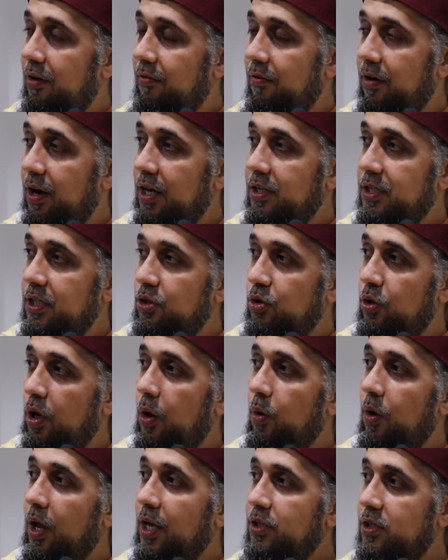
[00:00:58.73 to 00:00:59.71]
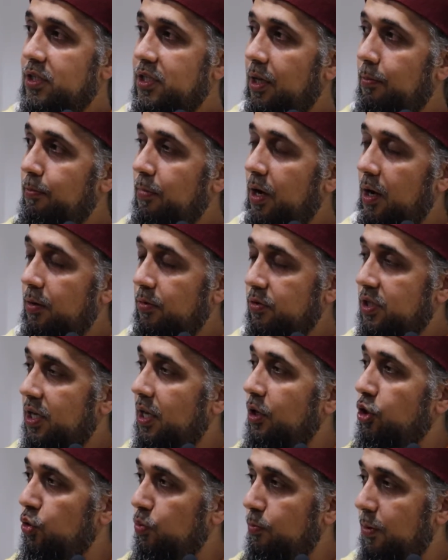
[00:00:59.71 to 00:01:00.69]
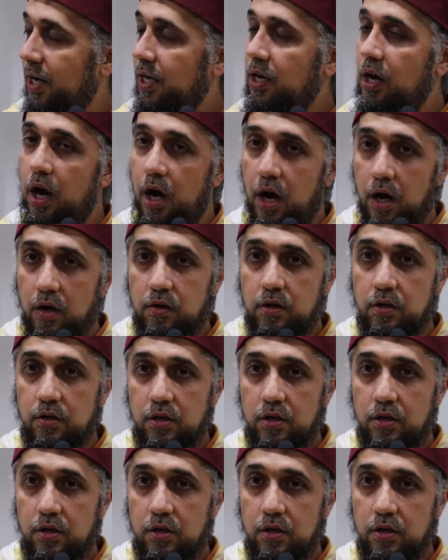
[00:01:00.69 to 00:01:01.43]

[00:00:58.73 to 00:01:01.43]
And I said to you, I'll sell you my car